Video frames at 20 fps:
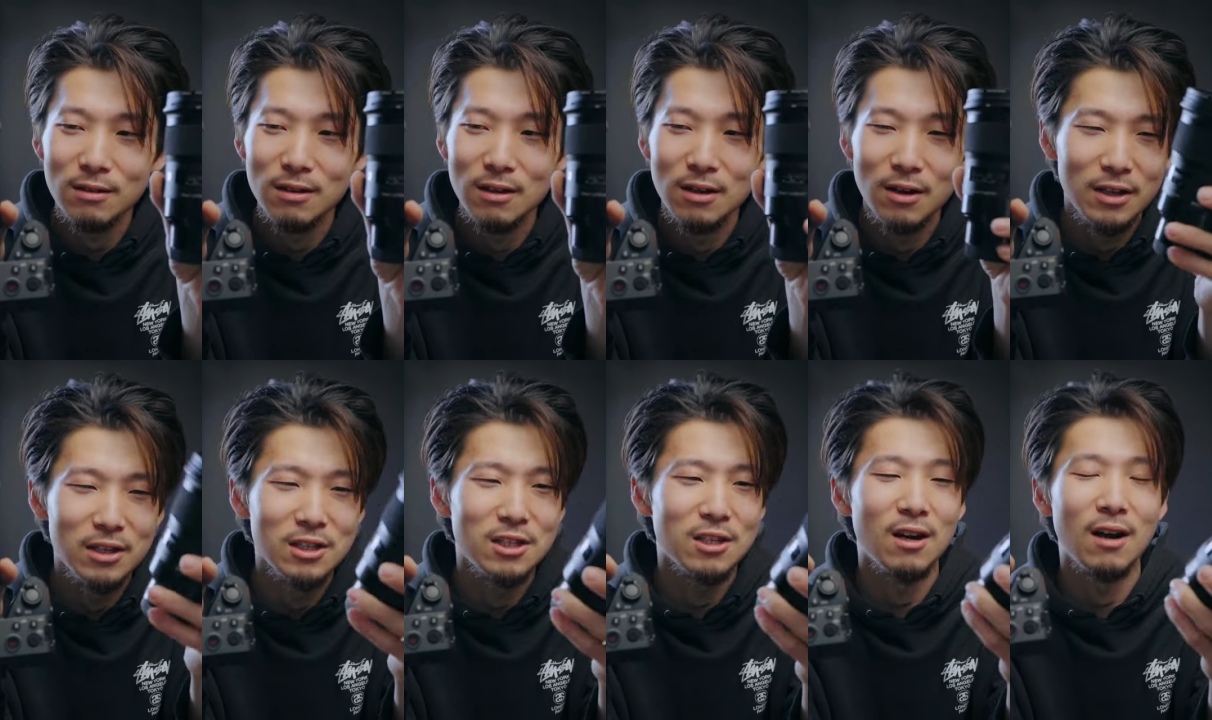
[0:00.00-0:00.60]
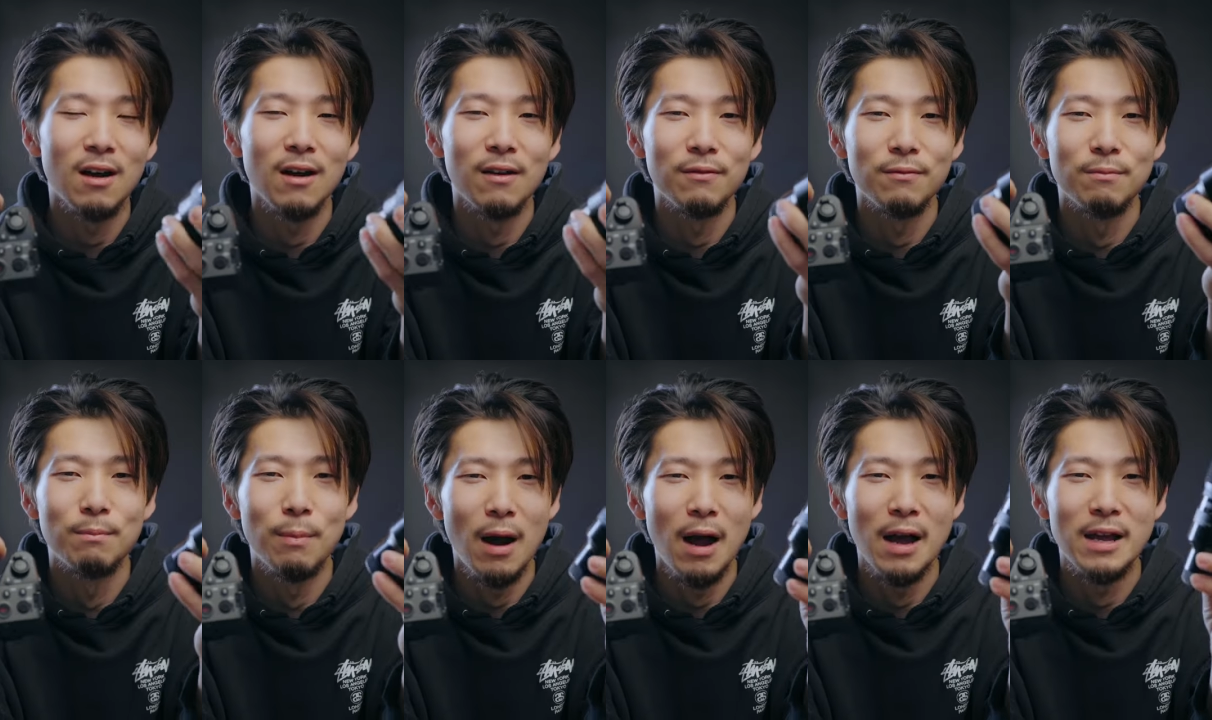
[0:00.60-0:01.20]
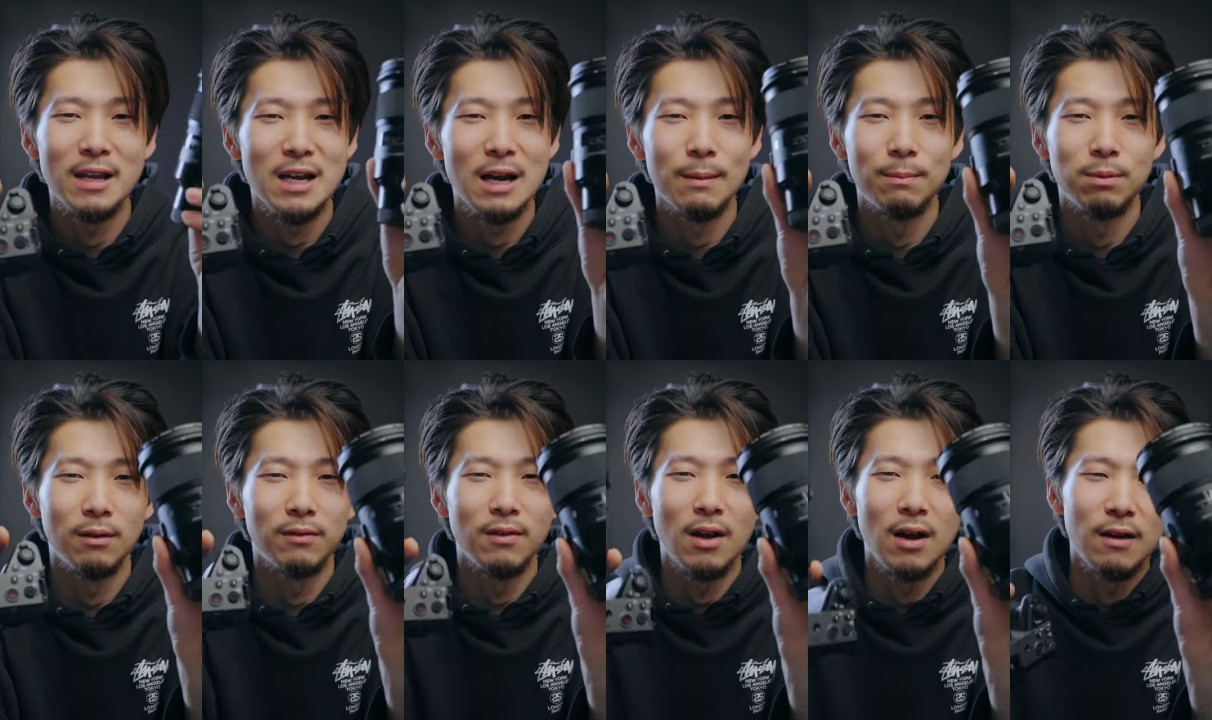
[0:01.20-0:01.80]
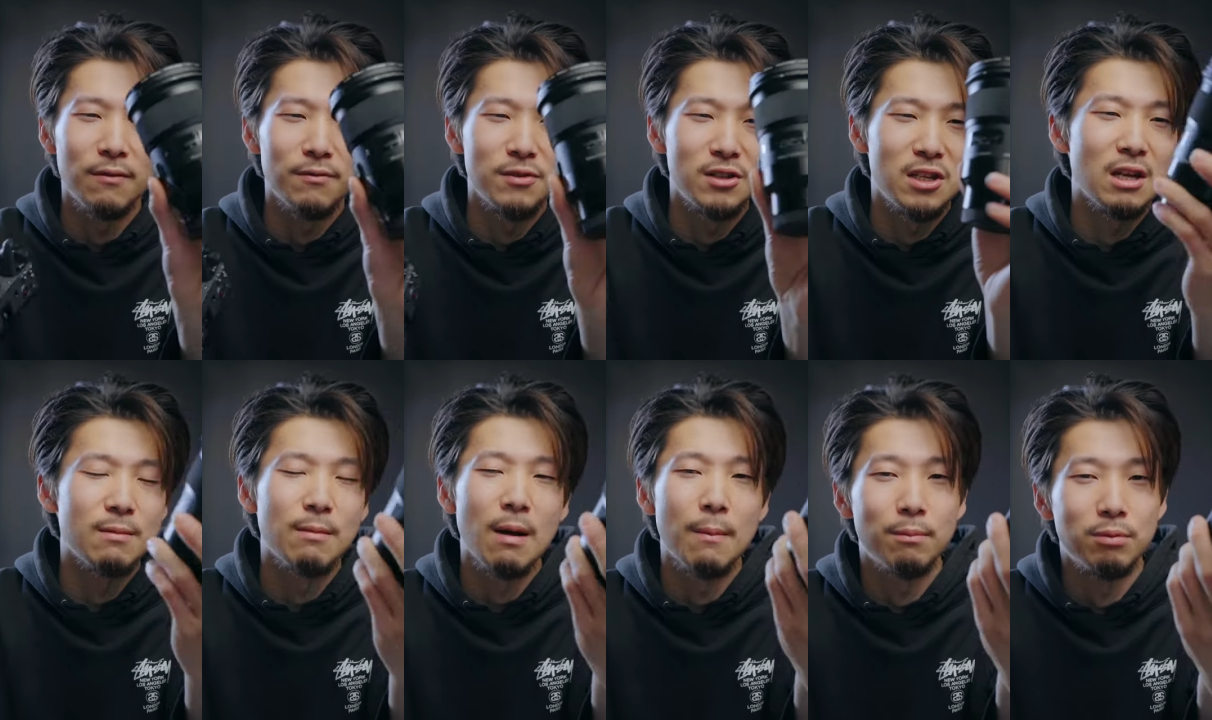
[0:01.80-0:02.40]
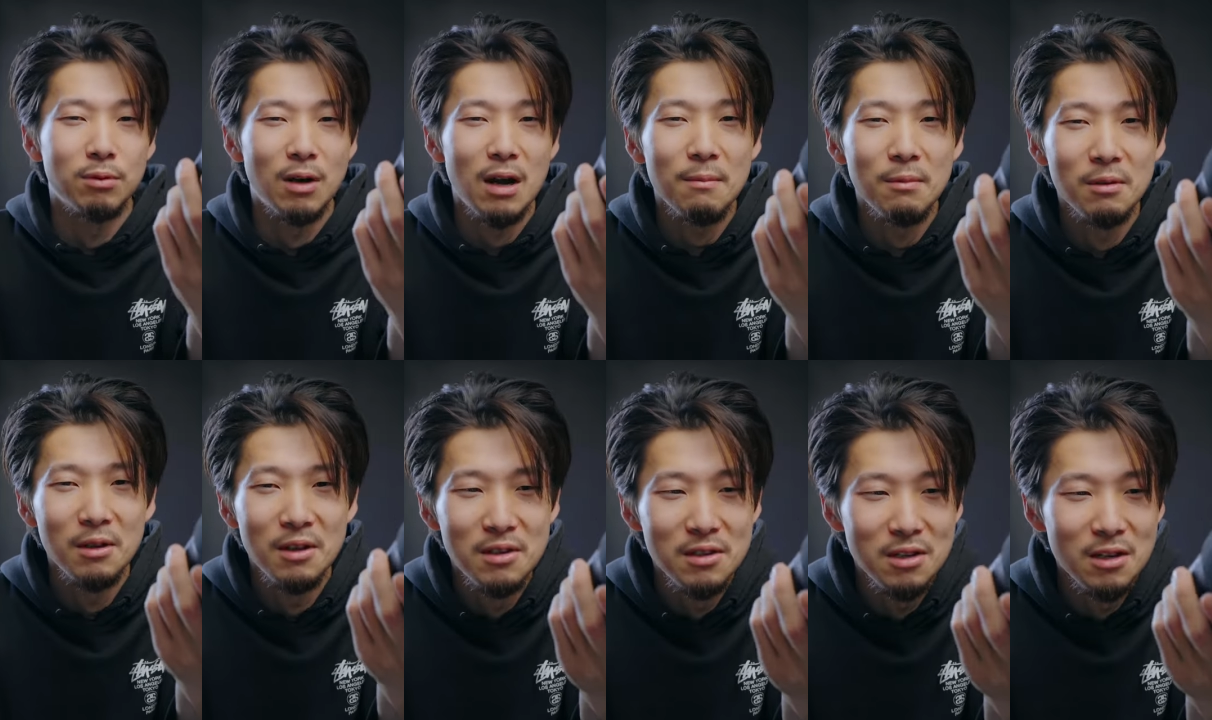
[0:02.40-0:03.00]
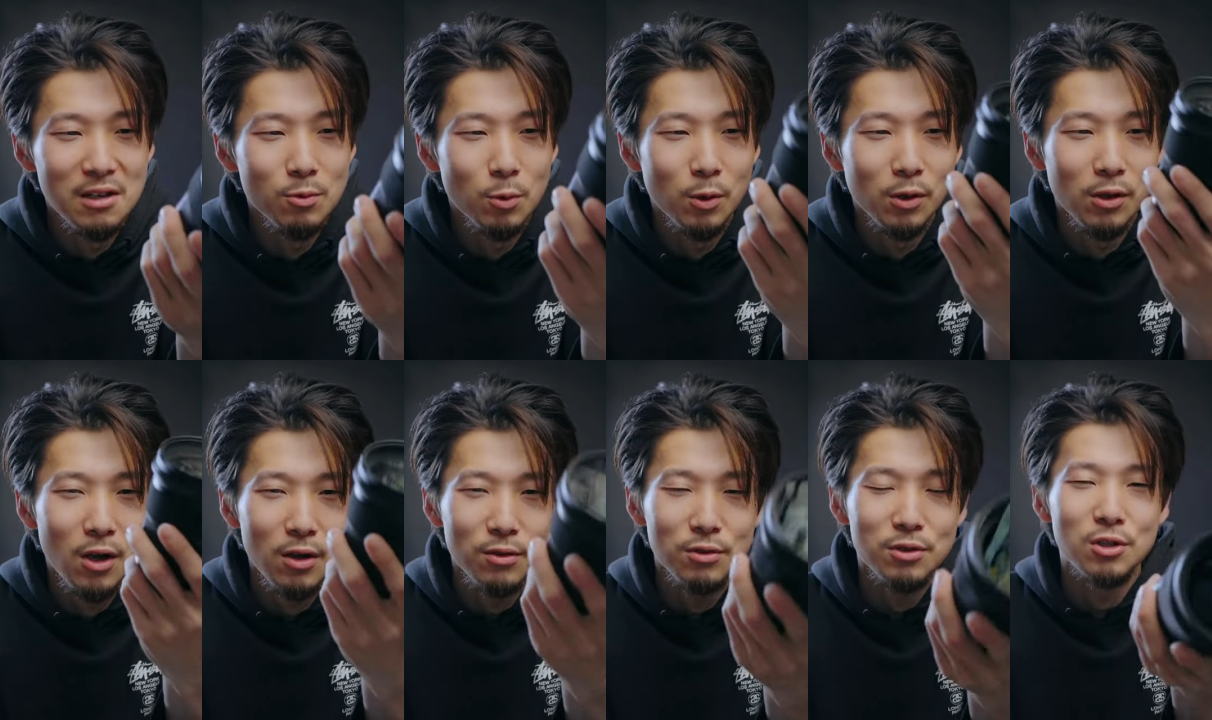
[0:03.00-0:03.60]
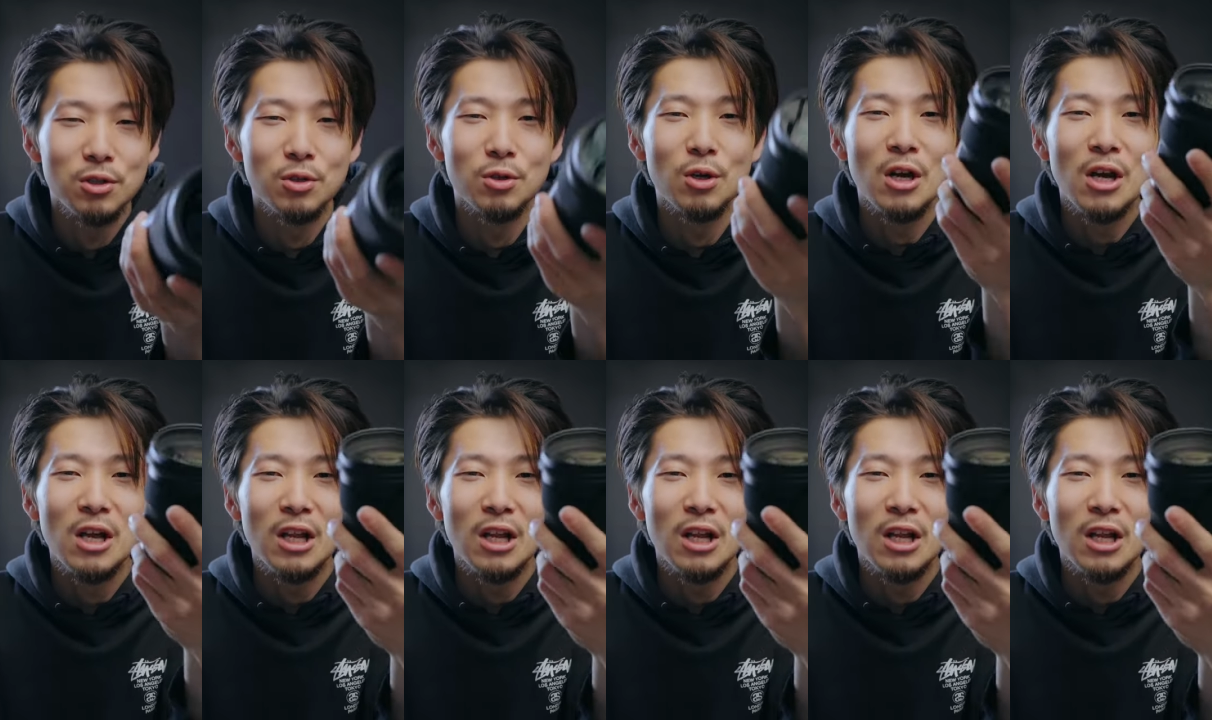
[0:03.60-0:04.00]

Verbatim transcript: you know, instead of buying a couple of, of Sigma prime lenses, will cost you